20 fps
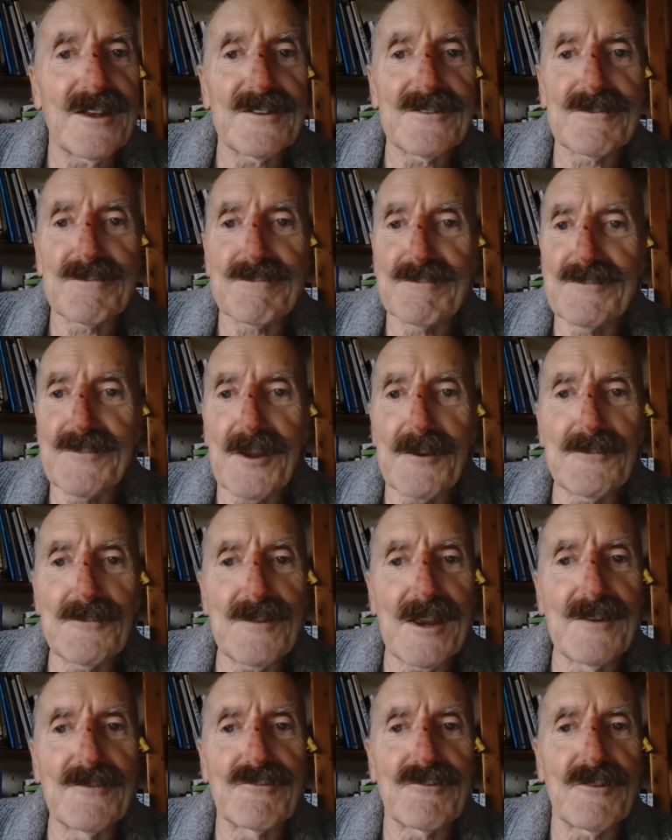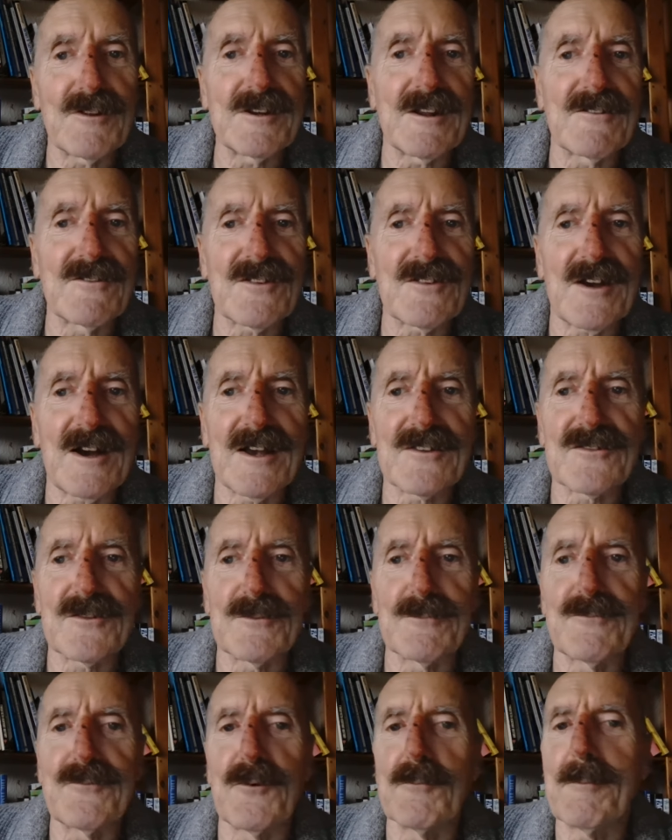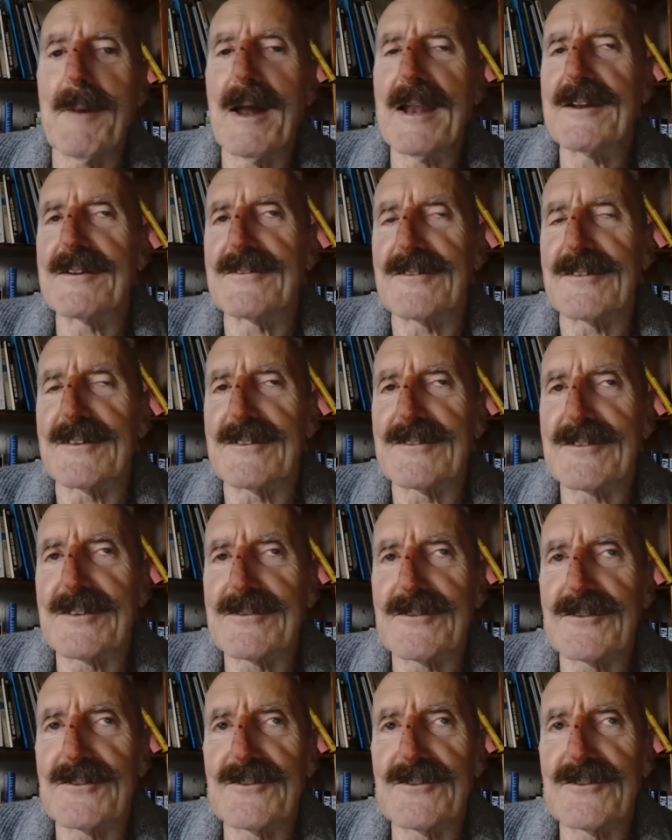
There's no need for any tiresome formalities such